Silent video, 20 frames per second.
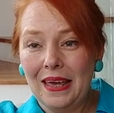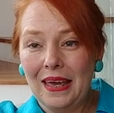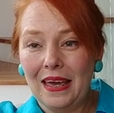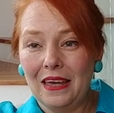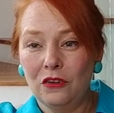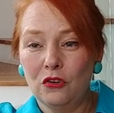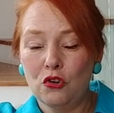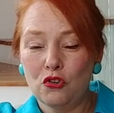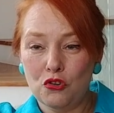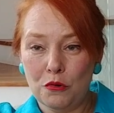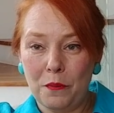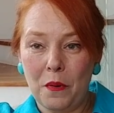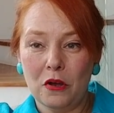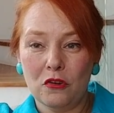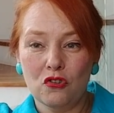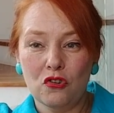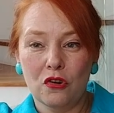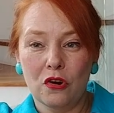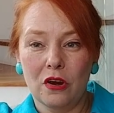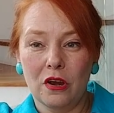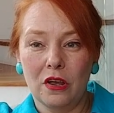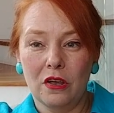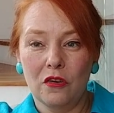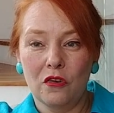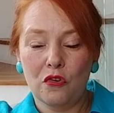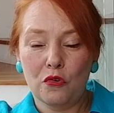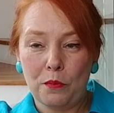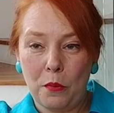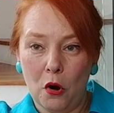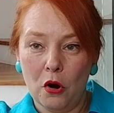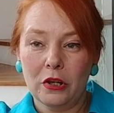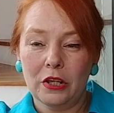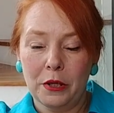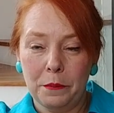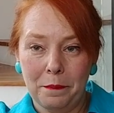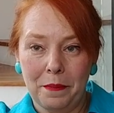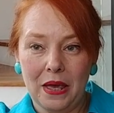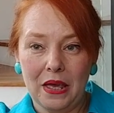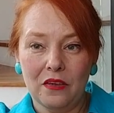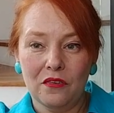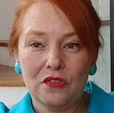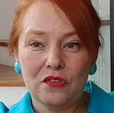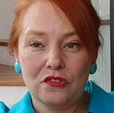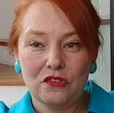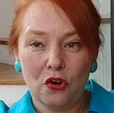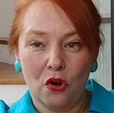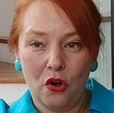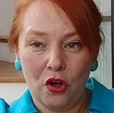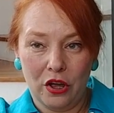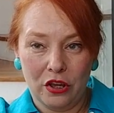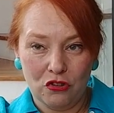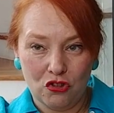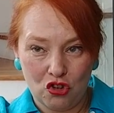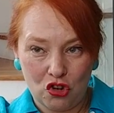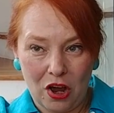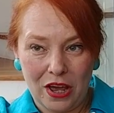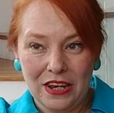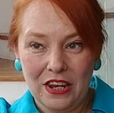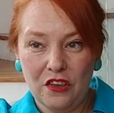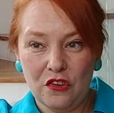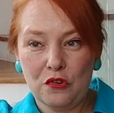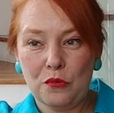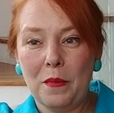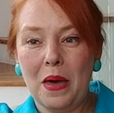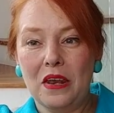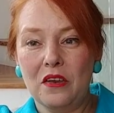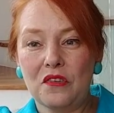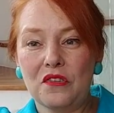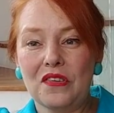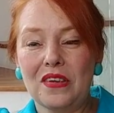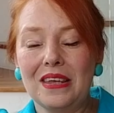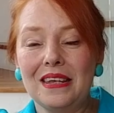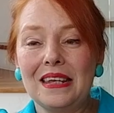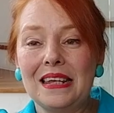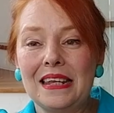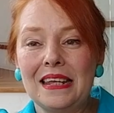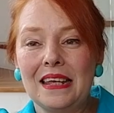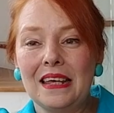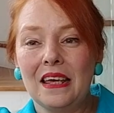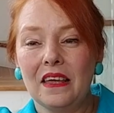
And nutripuncture is partly based on Chinese medicine,